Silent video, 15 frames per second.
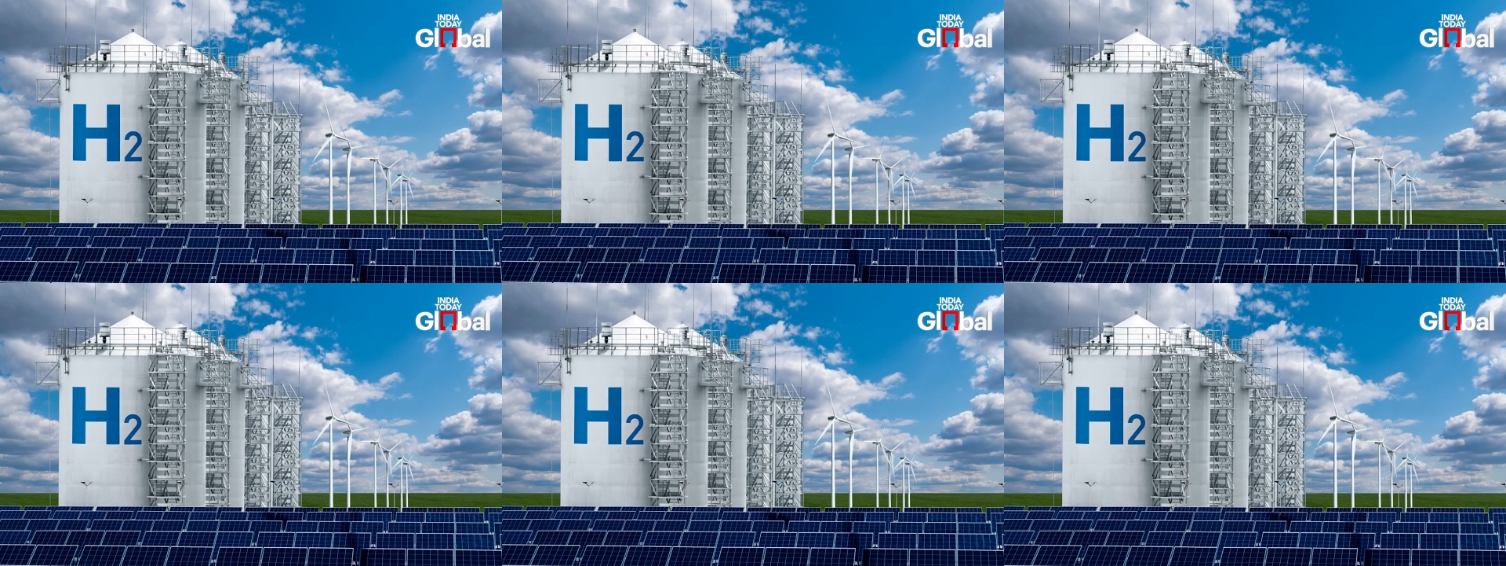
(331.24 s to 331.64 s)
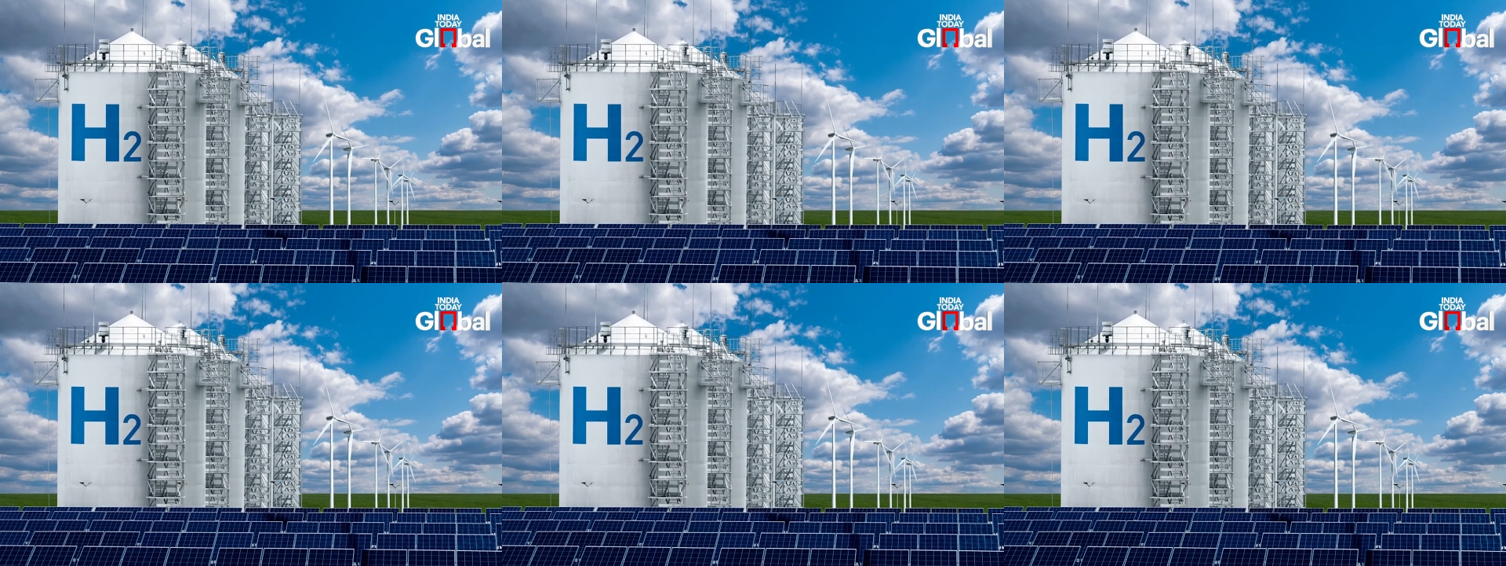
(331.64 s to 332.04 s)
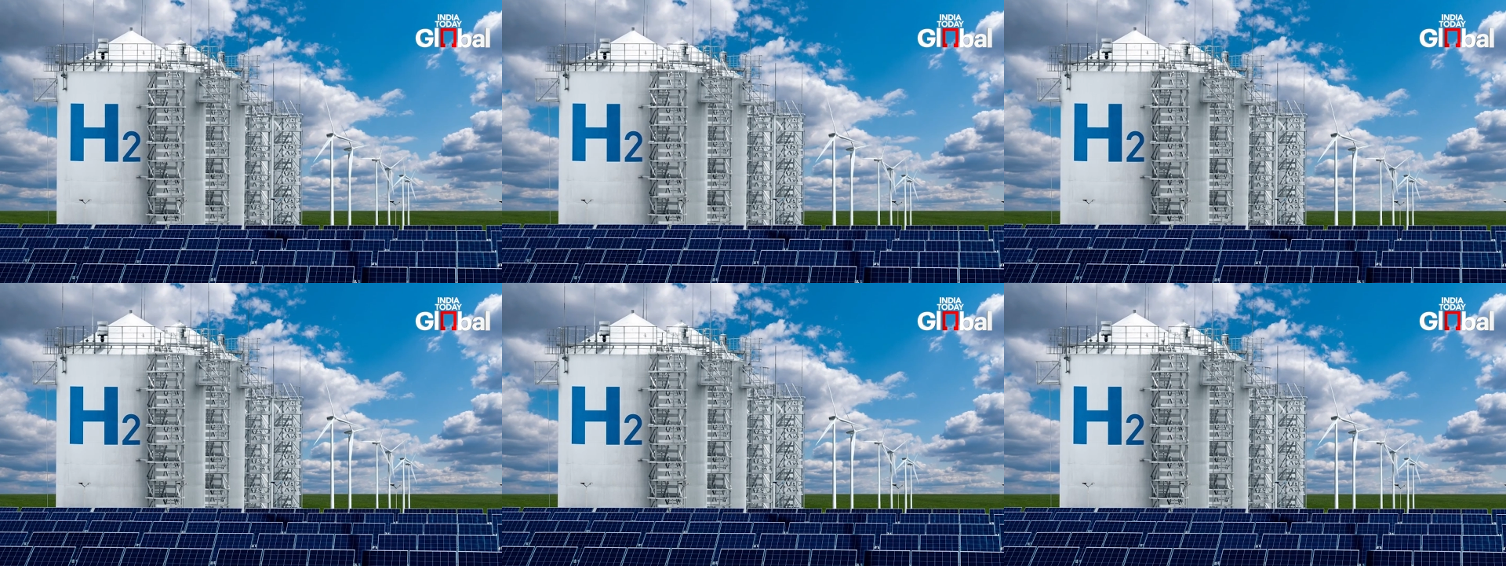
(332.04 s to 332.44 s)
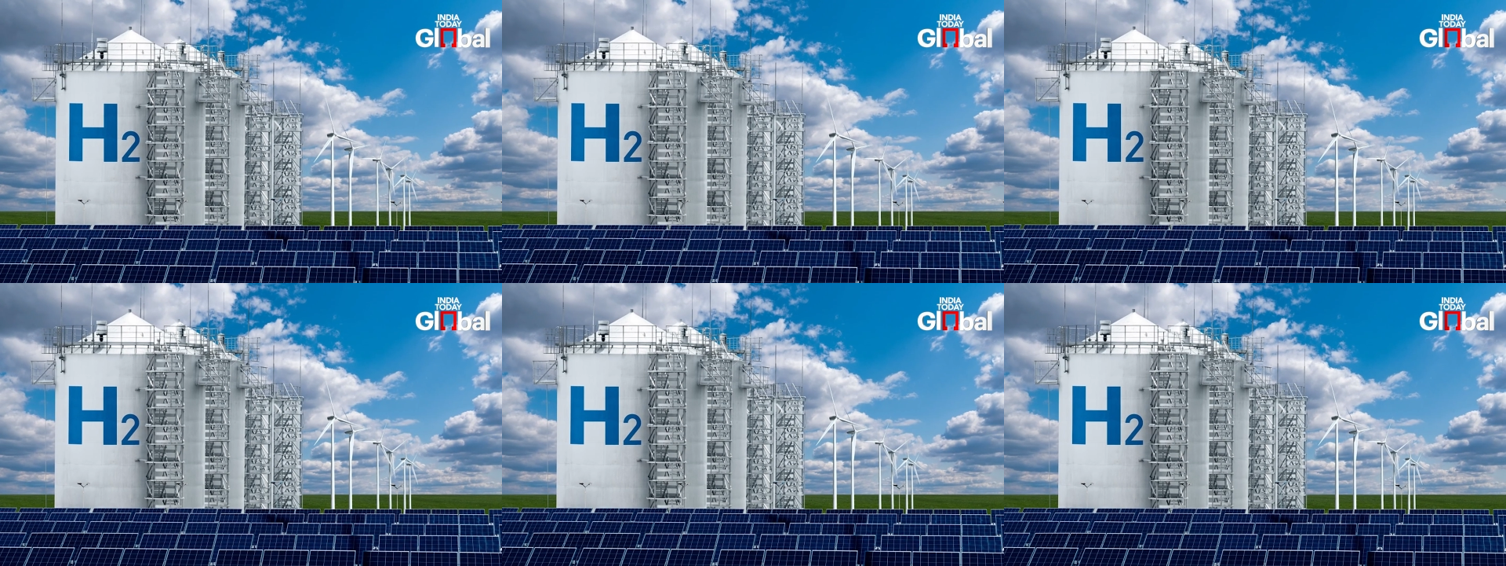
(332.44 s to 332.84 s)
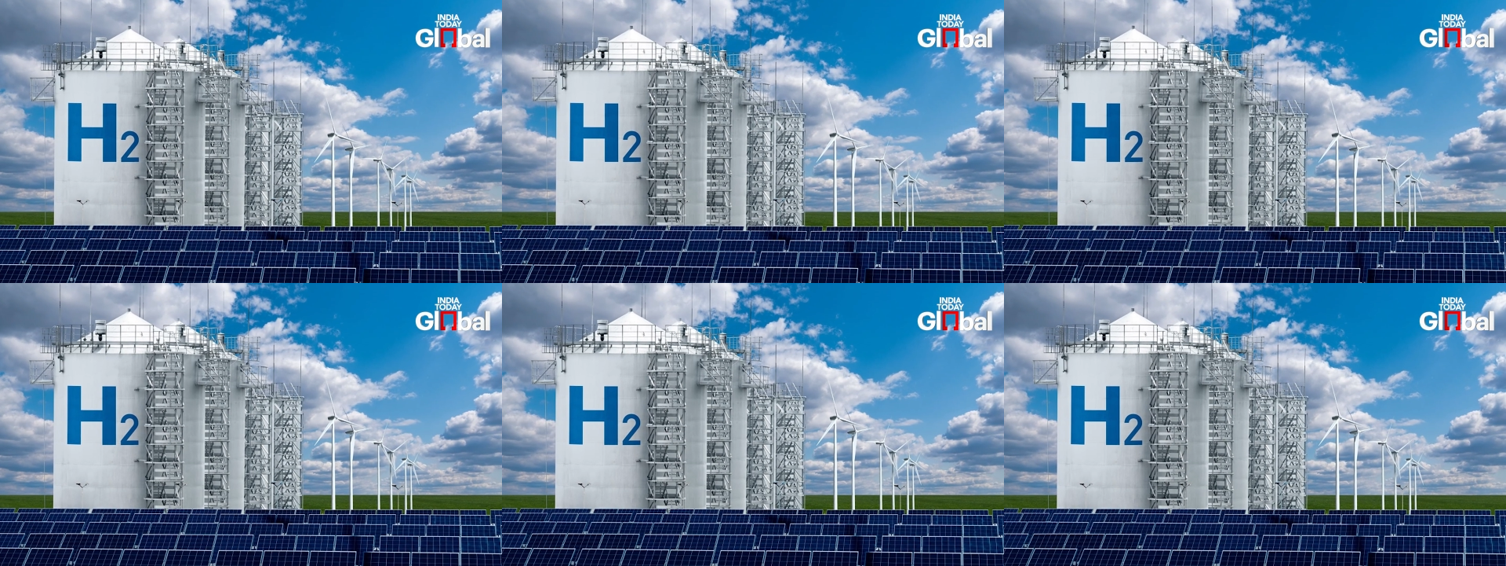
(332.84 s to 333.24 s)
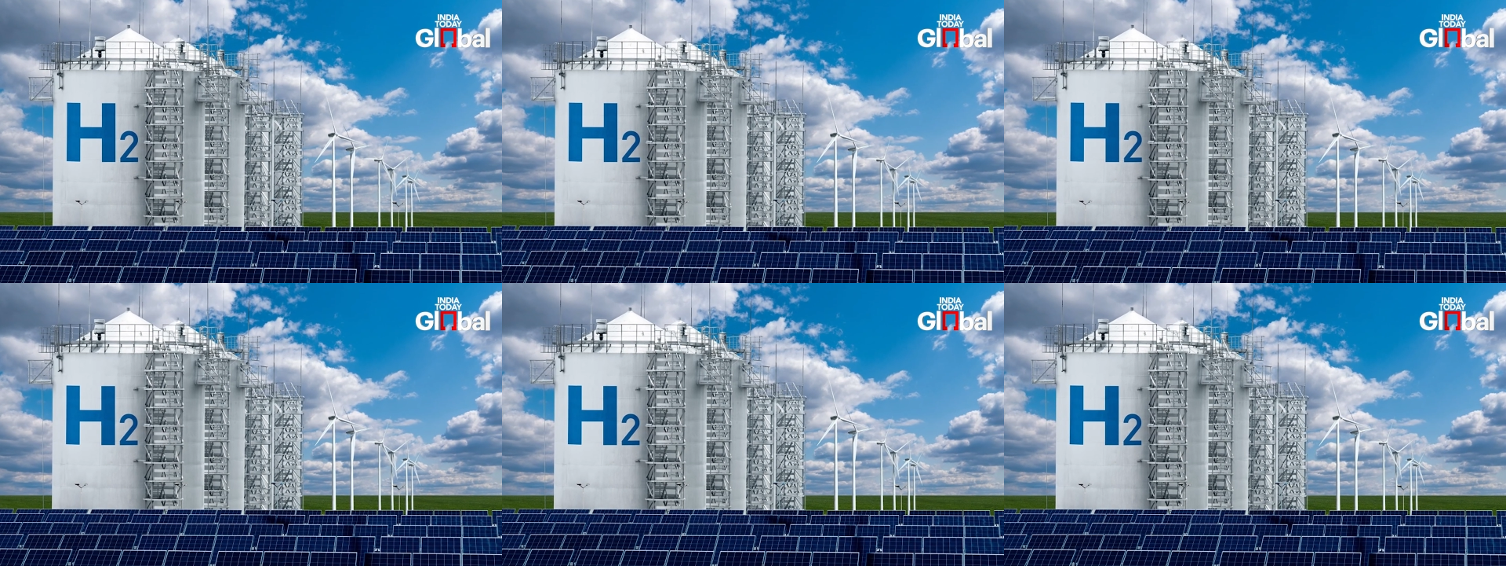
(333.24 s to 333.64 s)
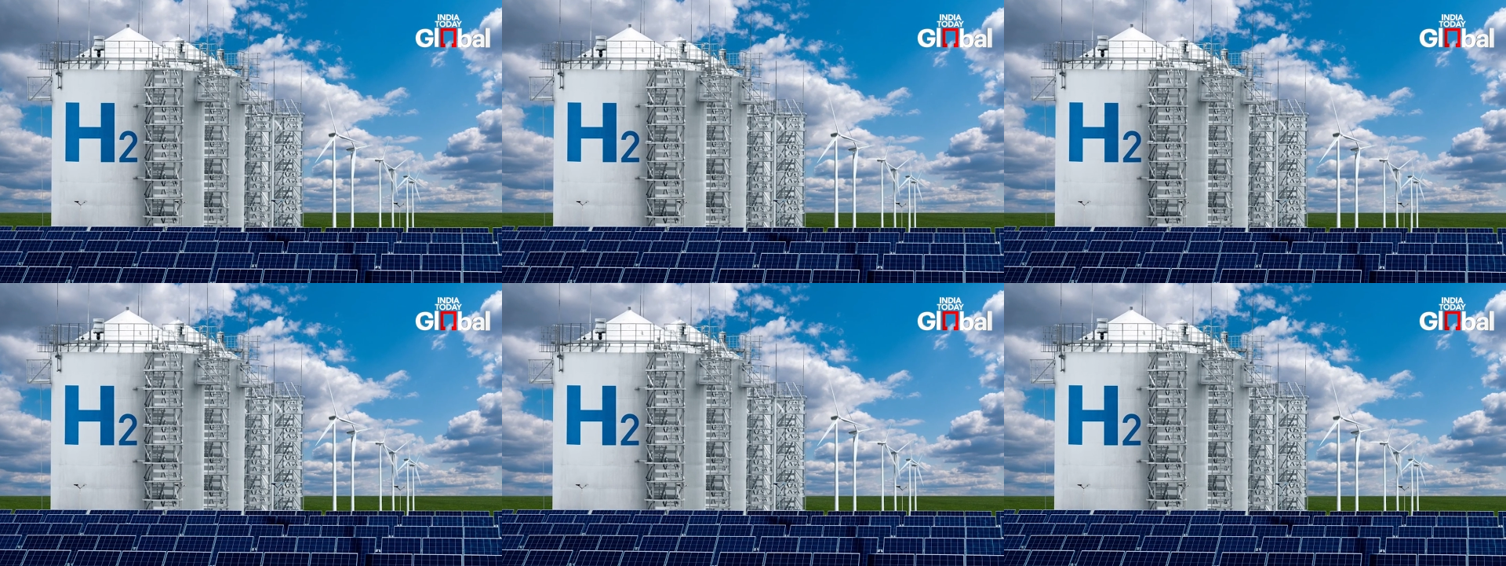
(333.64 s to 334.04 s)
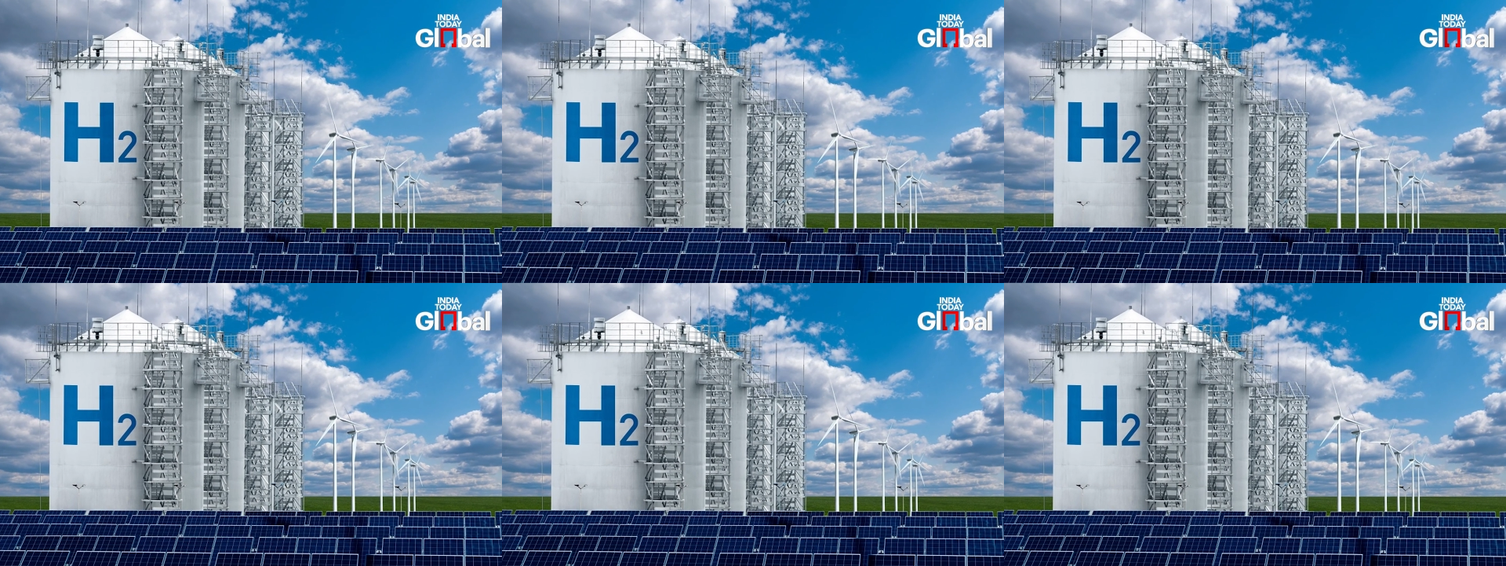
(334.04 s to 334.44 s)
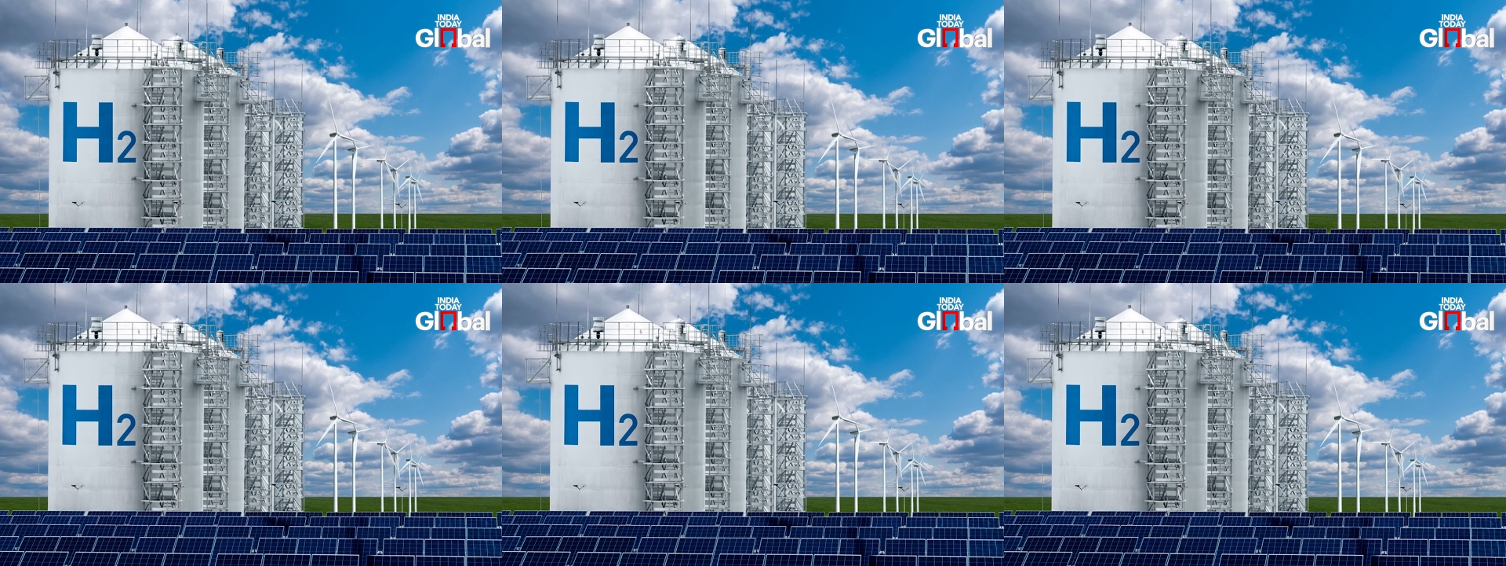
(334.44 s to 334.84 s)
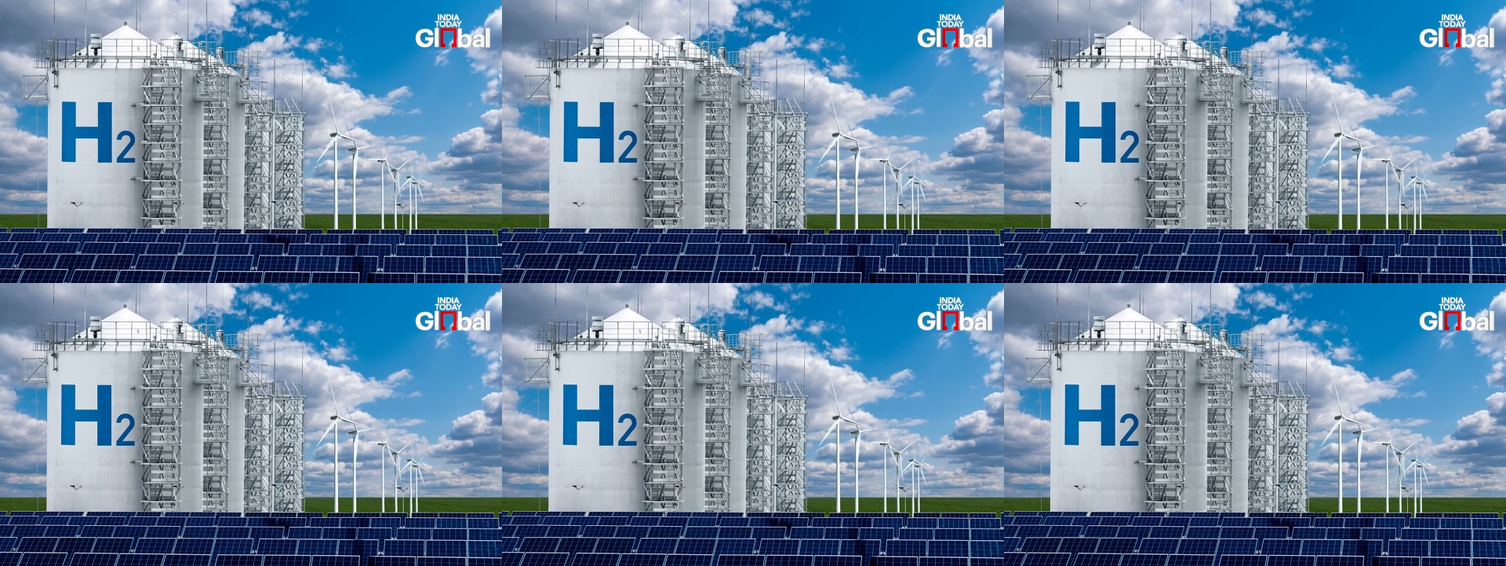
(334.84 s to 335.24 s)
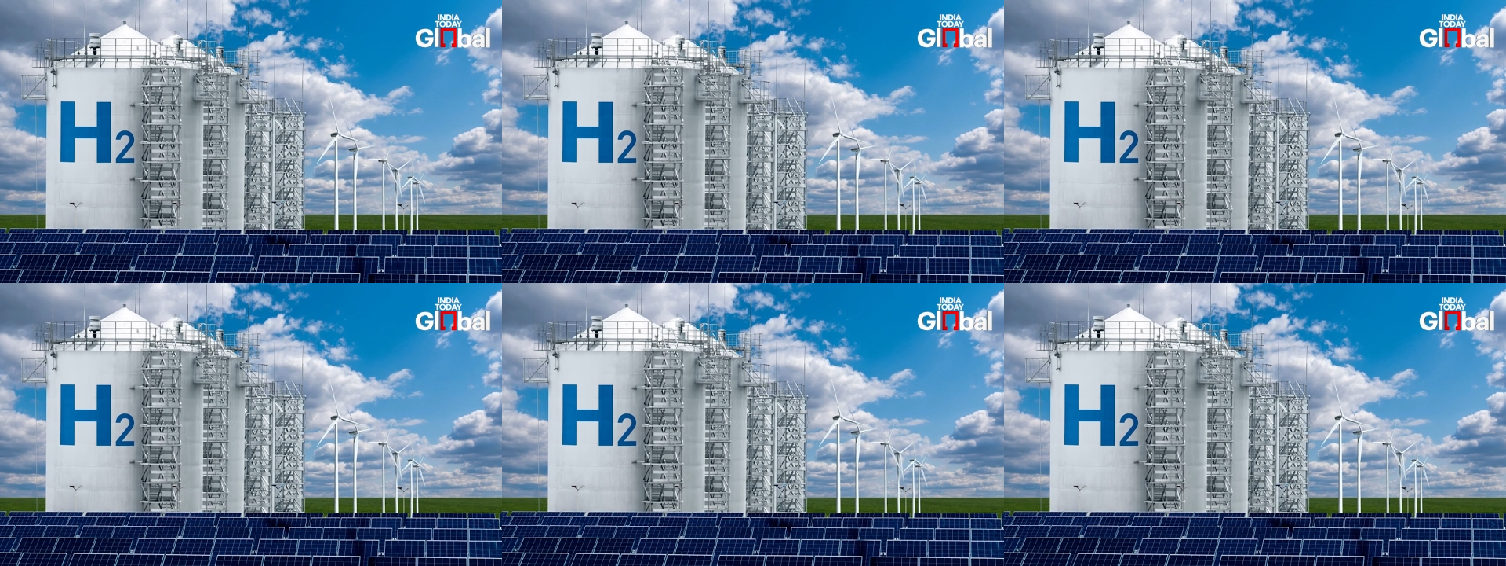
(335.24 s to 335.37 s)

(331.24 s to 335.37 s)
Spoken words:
[unreadable: no face in view]